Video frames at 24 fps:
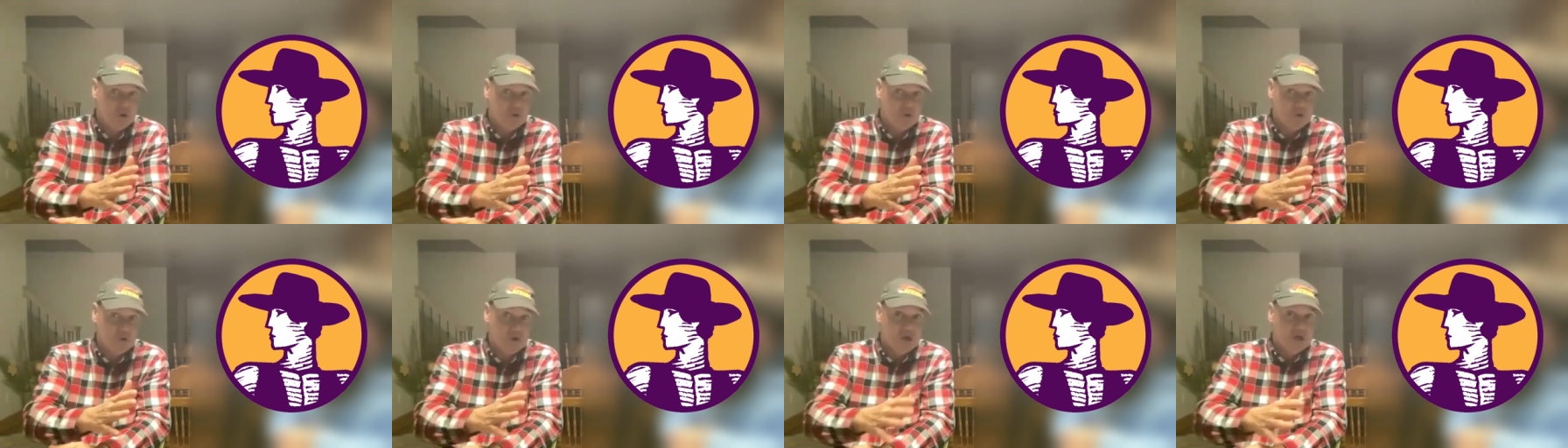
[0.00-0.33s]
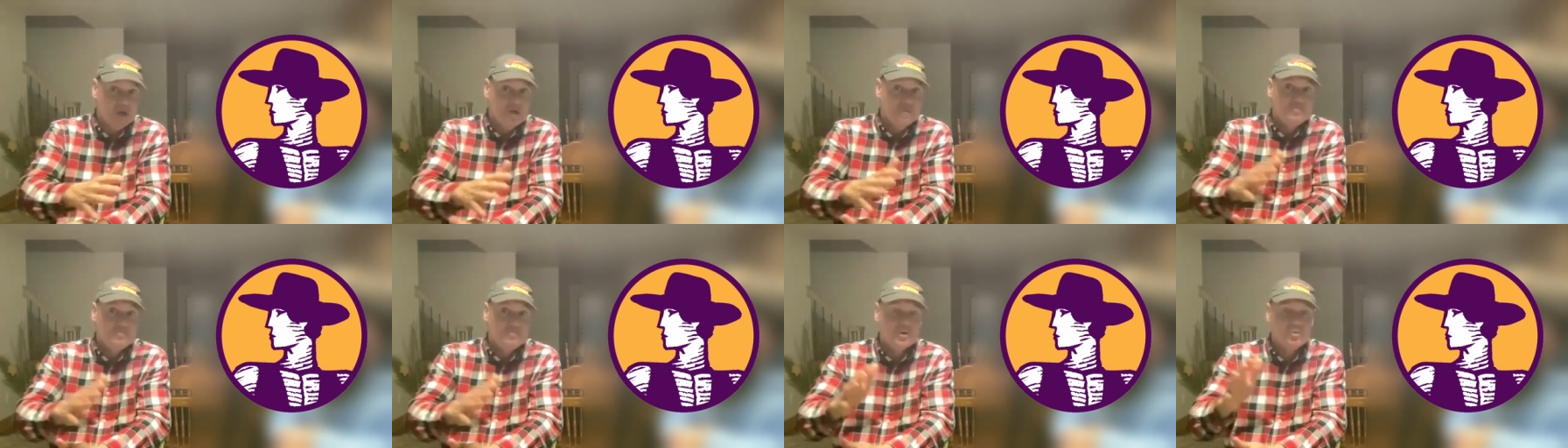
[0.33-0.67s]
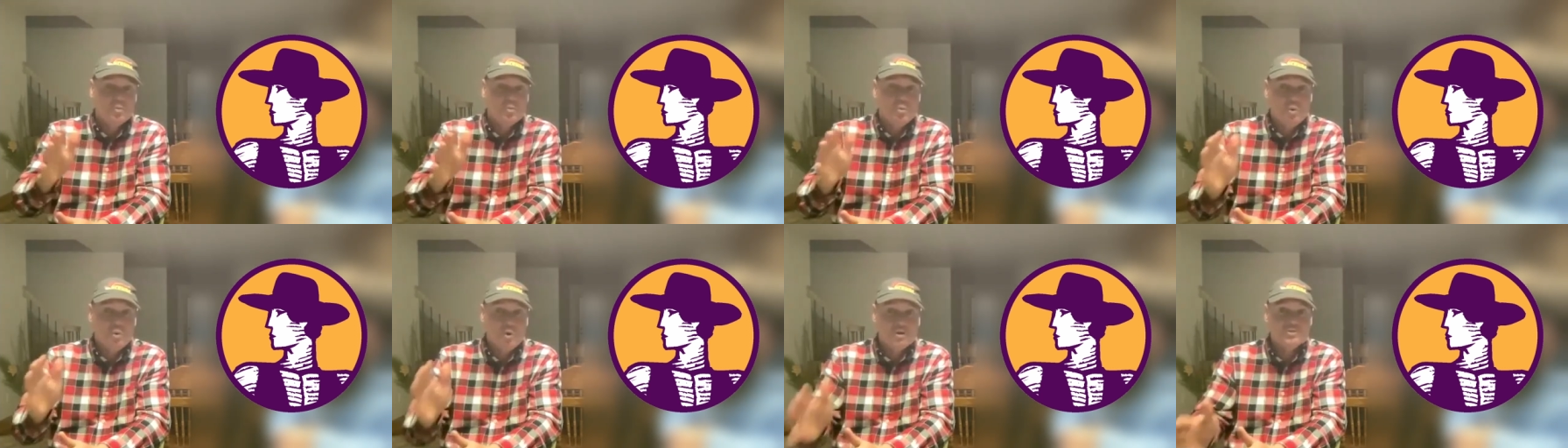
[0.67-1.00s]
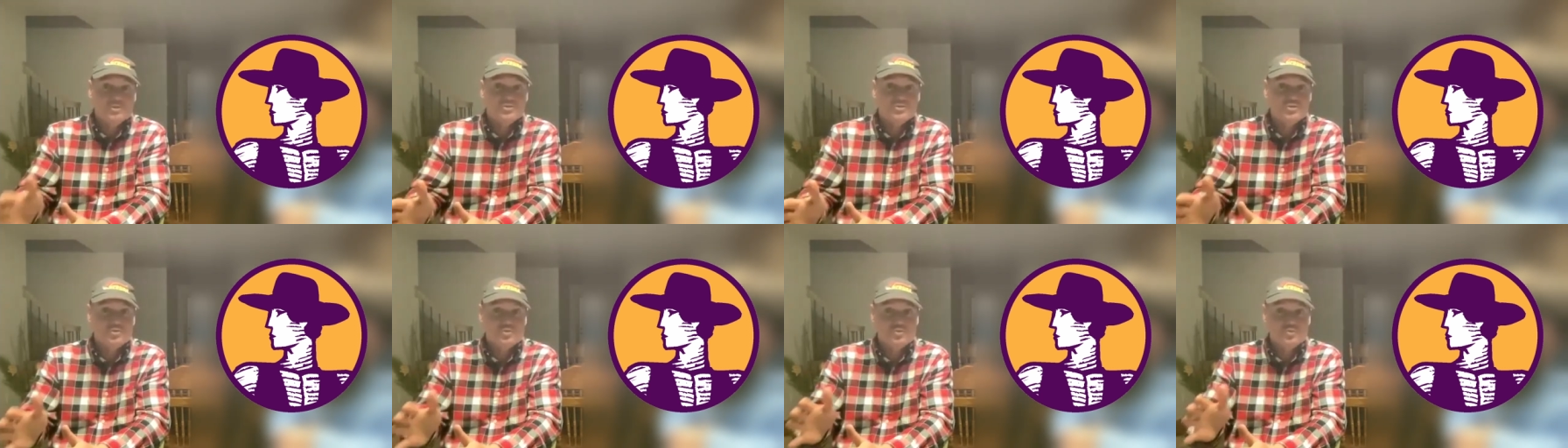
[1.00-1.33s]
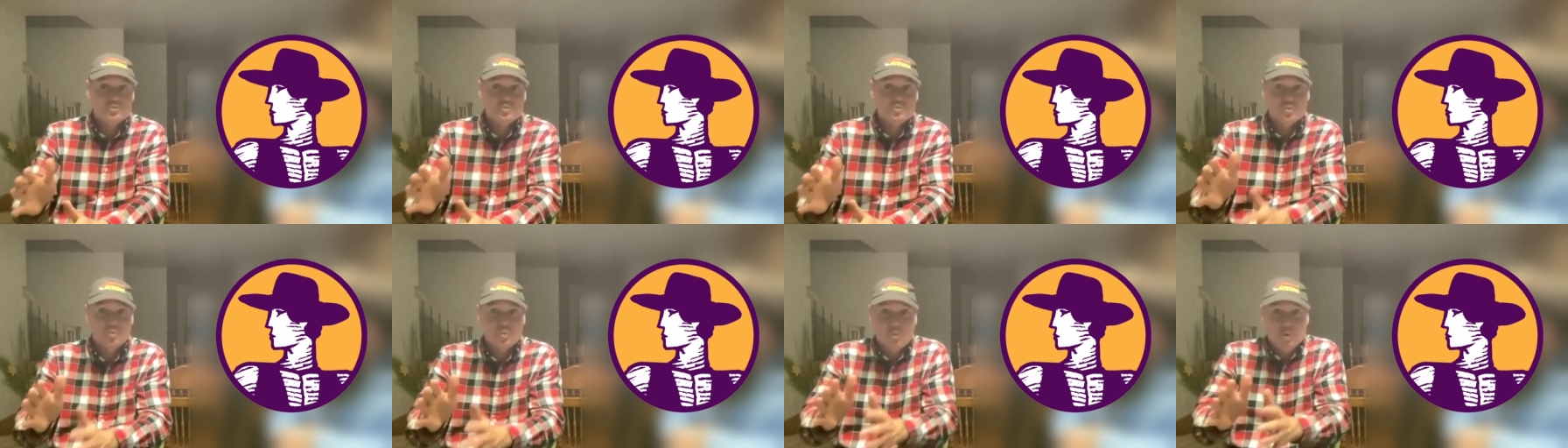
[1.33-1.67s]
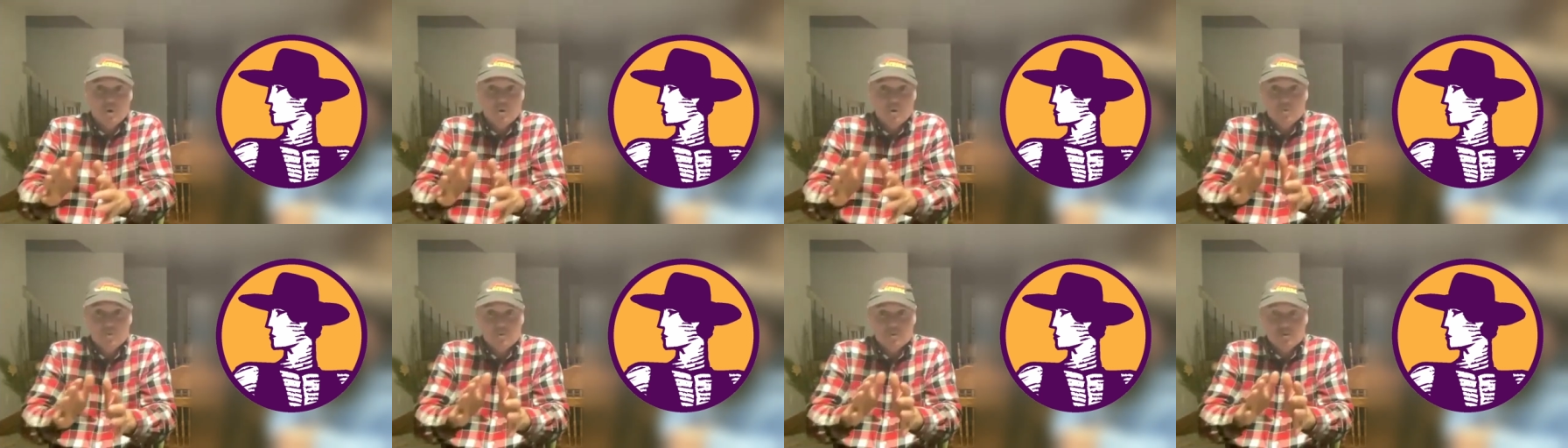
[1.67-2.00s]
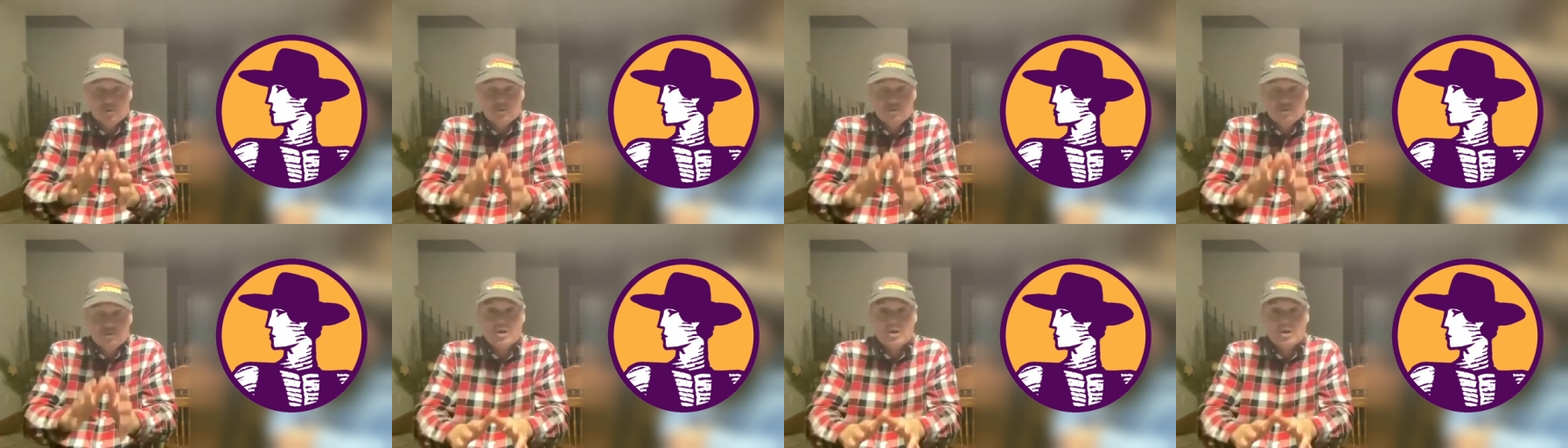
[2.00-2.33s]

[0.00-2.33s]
No. But once, what we're